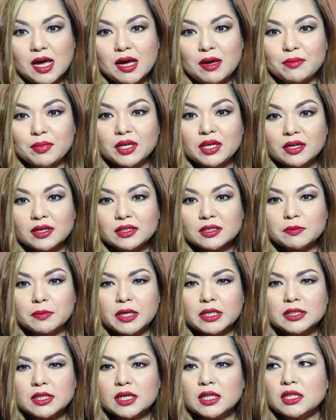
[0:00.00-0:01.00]
because
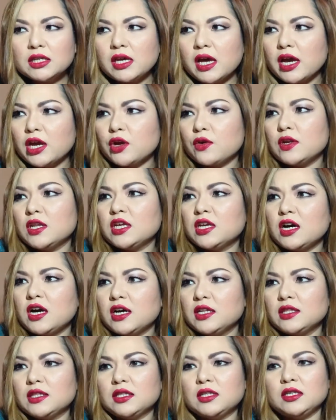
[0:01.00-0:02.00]
basically I already
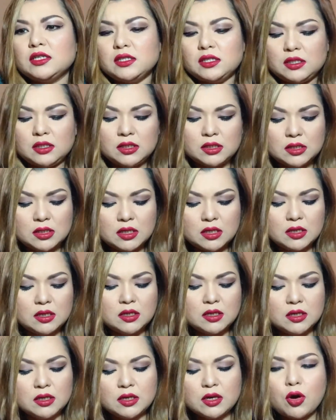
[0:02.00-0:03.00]
got this
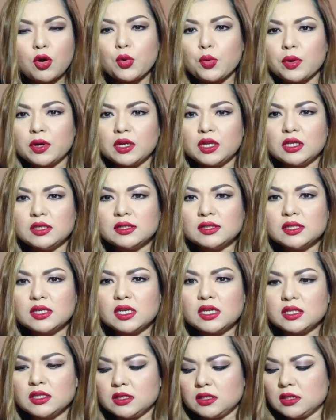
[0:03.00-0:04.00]
already
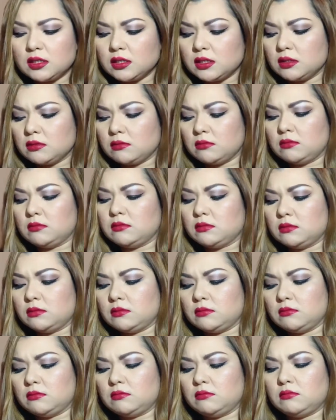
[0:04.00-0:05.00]
since
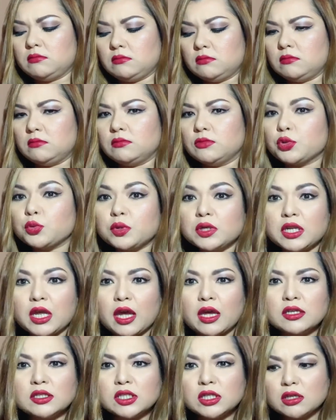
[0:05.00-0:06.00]
3
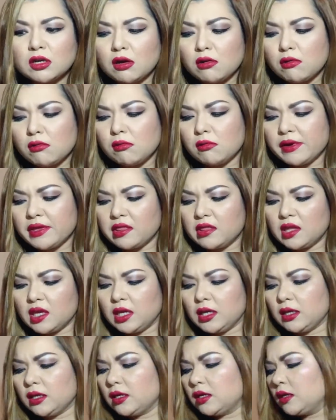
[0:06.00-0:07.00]
days ago, I
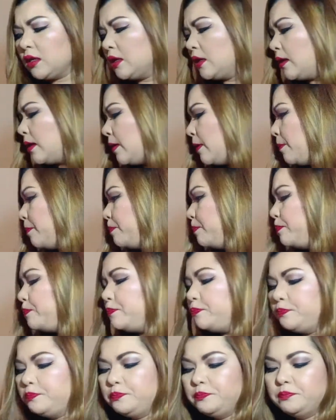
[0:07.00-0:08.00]
think,
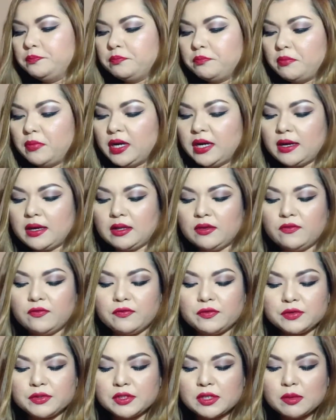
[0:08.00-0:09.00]
but
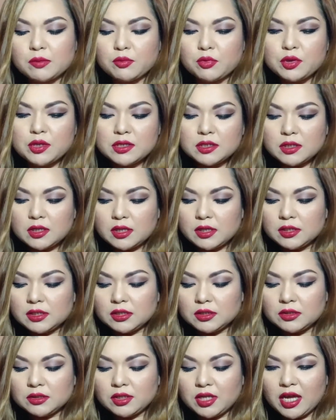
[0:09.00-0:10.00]
for some reason I
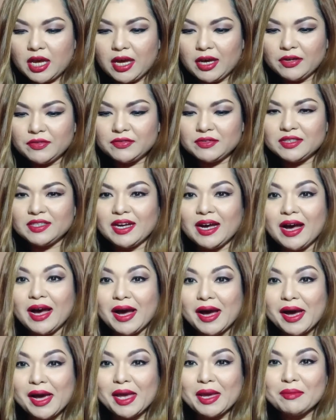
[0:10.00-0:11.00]
still don't have
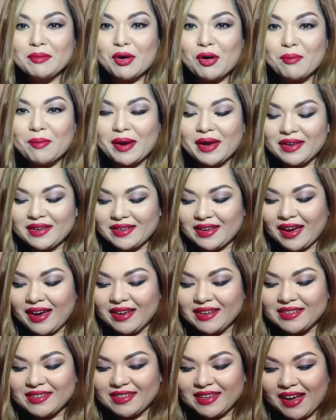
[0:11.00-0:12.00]
time. Oh my
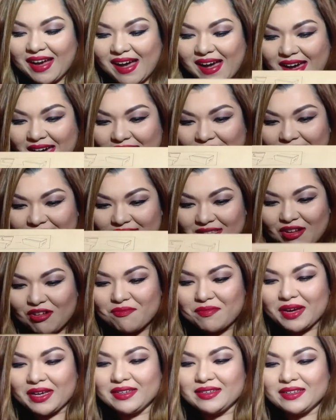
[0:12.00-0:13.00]
god, guys, oh
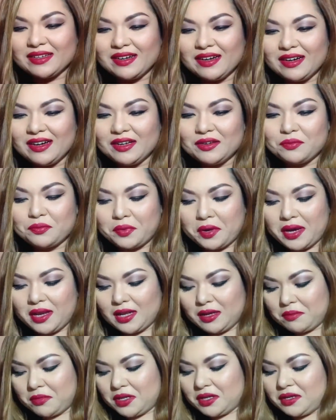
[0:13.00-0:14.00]
my god,
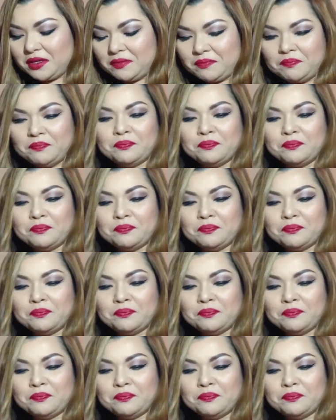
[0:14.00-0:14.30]
wait, I'm gonna